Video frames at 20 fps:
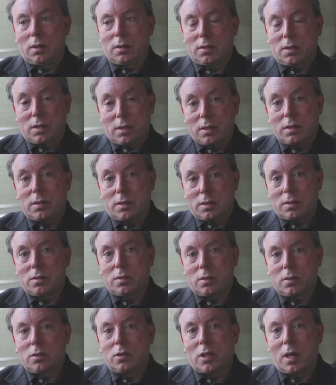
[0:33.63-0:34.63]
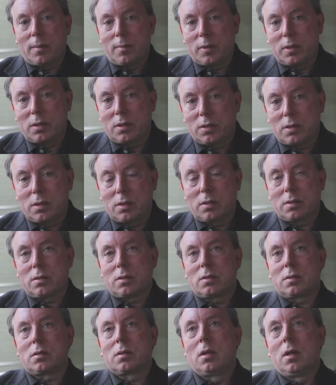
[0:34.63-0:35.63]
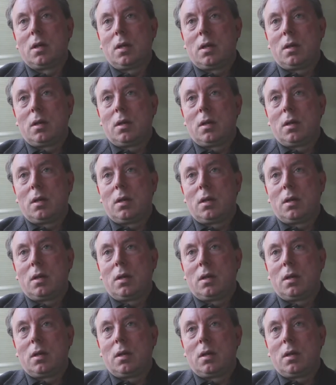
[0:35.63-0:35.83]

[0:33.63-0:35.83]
citizens, Japanese citizens.